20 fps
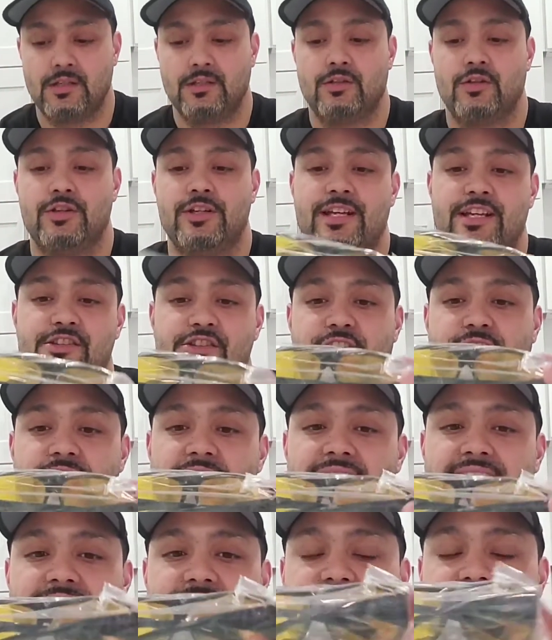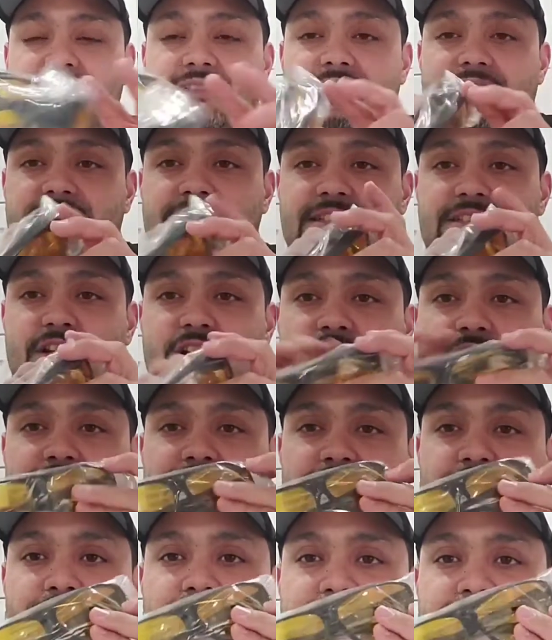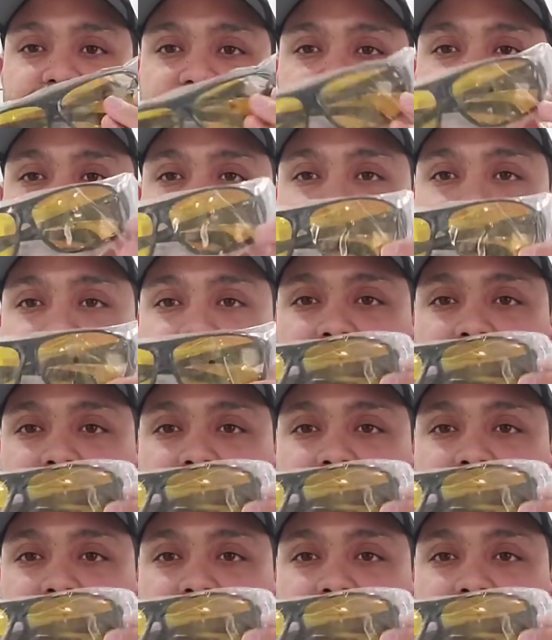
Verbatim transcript: So you get your glasses. These are it right here.